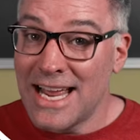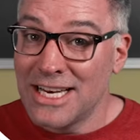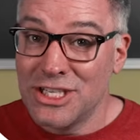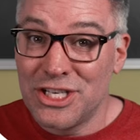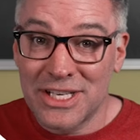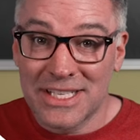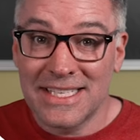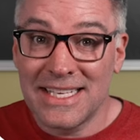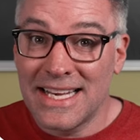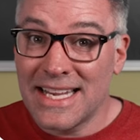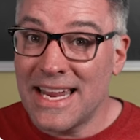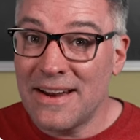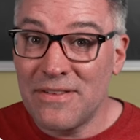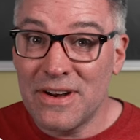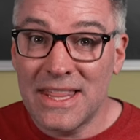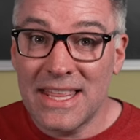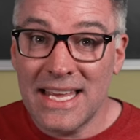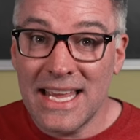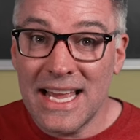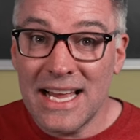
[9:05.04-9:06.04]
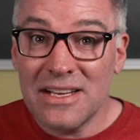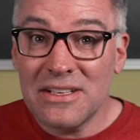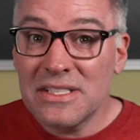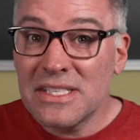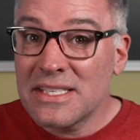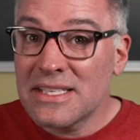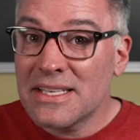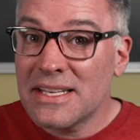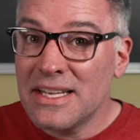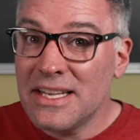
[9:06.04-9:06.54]
And just like everything
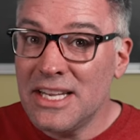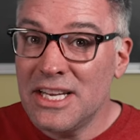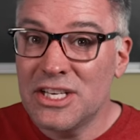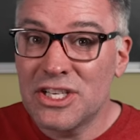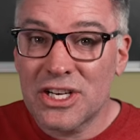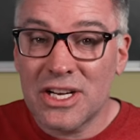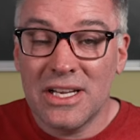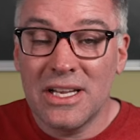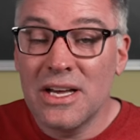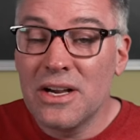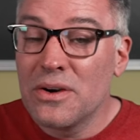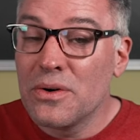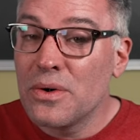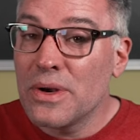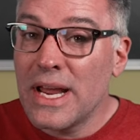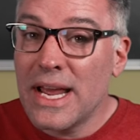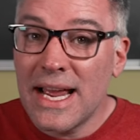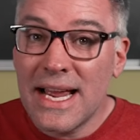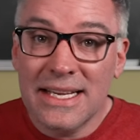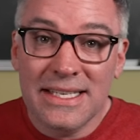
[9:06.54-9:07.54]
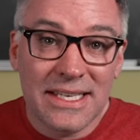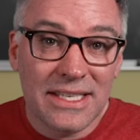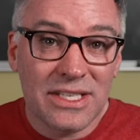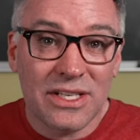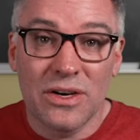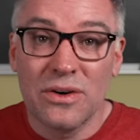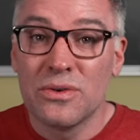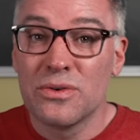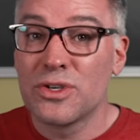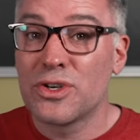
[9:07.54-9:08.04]
else, each clone has its
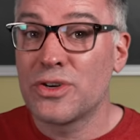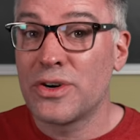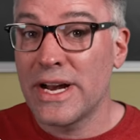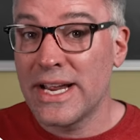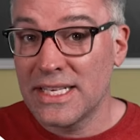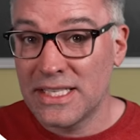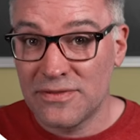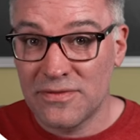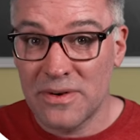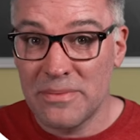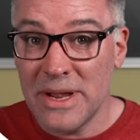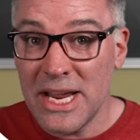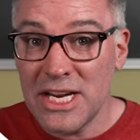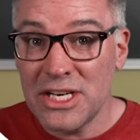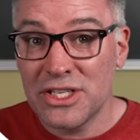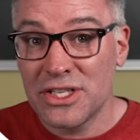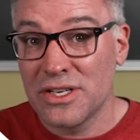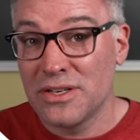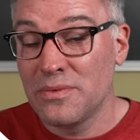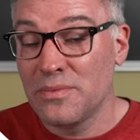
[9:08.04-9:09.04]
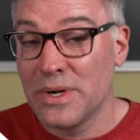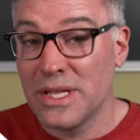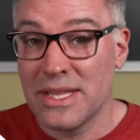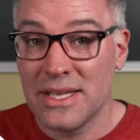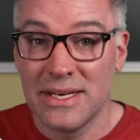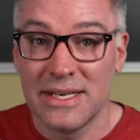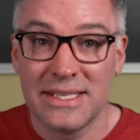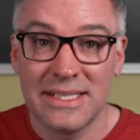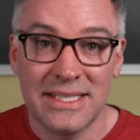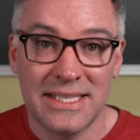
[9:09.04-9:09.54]
own transformation within a